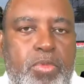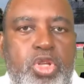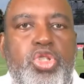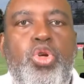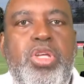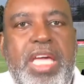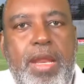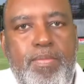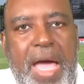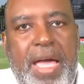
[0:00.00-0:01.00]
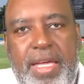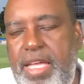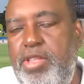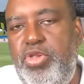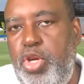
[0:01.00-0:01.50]
should get back
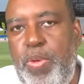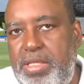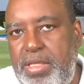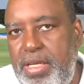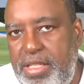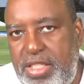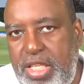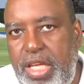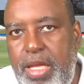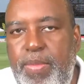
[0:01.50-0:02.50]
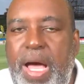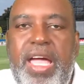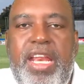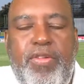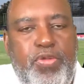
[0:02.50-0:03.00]
into the West Indies team
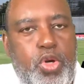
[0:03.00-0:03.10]
ahead of